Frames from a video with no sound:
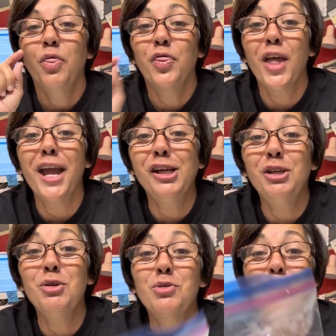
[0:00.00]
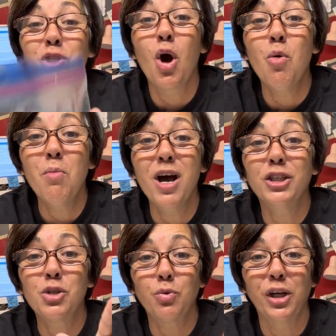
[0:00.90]
Thank you so
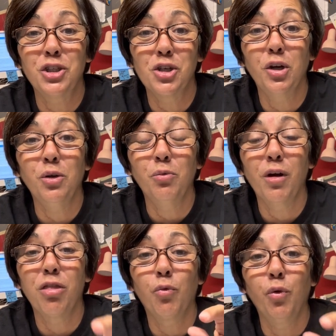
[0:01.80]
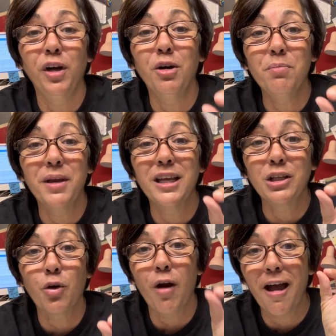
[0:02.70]
much, Richard, with Real Men
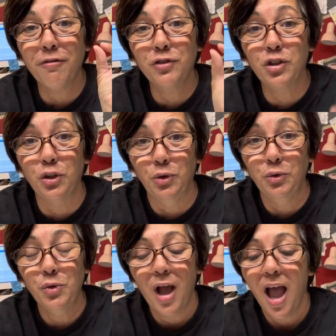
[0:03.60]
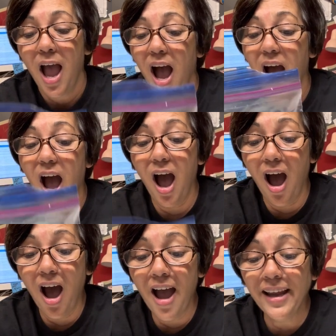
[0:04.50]
Craft Too.
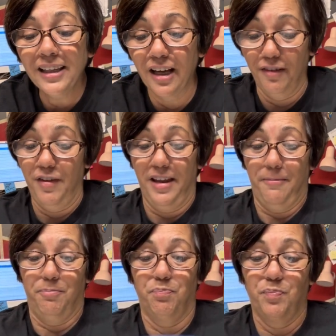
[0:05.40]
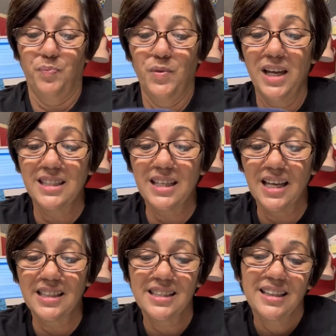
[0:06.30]
I love it. It
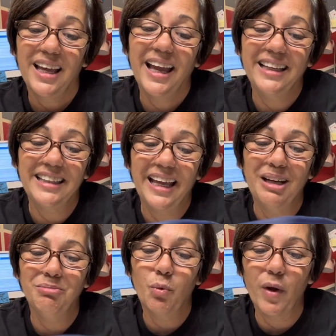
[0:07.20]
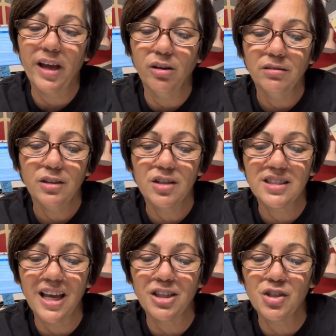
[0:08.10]
says, hey Deb, well, you
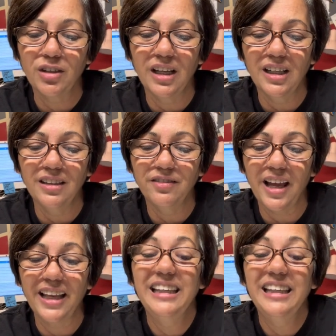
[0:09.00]
said you love and